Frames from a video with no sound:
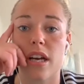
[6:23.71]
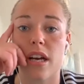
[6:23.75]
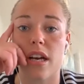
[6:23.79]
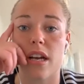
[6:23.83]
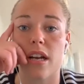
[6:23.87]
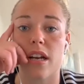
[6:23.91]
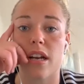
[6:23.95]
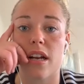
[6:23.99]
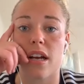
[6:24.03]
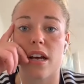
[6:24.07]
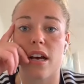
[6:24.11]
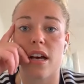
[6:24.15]

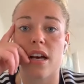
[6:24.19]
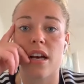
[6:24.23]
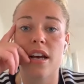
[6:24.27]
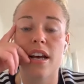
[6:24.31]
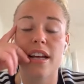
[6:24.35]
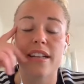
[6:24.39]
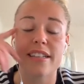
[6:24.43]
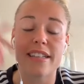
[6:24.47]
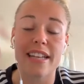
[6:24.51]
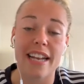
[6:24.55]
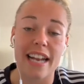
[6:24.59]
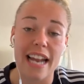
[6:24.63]
And
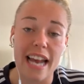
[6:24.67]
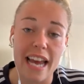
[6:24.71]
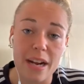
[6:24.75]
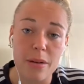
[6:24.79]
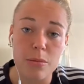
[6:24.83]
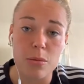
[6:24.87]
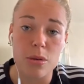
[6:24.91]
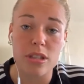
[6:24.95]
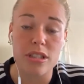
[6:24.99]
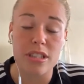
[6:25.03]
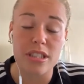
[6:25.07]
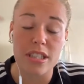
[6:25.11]
the
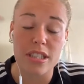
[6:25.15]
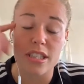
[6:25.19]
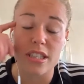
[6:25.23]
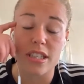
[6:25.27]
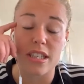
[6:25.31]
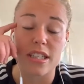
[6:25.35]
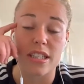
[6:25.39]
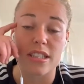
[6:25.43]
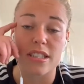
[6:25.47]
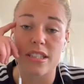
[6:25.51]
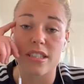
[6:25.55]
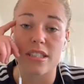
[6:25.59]
language
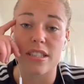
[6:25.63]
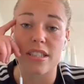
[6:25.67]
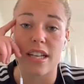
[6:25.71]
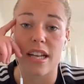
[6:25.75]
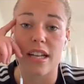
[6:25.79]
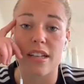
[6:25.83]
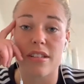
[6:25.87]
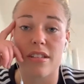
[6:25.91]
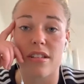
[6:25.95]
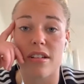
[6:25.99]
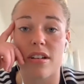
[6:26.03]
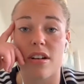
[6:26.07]
isn't
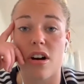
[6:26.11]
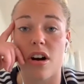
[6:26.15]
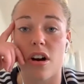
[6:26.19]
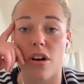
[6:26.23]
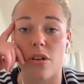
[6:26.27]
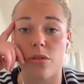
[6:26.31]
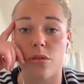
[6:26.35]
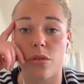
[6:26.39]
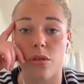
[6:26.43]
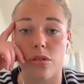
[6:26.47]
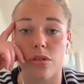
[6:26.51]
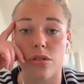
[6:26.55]
that
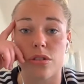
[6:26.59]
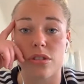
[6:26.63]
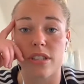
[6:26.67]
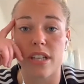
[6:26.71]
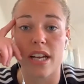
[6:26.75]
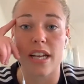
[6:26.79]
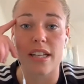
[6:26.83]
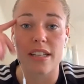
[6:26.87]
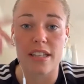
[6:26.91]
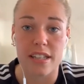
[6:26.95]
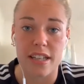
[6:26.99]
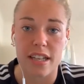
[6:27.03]
hard to
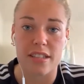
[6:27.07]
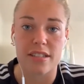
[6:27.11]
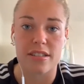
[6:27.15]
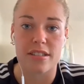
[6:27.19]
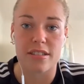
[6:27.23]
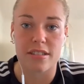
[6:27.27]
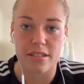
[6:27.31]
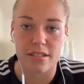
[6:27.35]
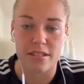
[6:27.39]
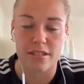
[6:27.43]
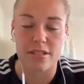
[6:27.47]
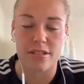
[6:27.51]
understand, and
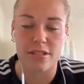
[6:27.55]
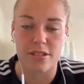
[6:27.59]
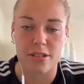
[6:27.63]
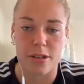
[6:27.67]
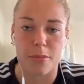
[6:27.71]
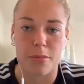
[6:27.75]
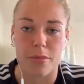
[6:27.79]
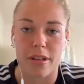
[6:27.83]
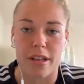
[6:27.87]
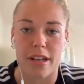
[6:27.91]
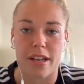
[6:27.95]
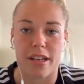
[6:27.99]
that's
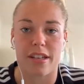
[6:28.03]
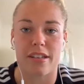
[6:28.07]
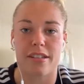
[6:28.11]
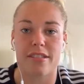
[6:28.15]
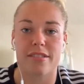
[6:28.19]
something.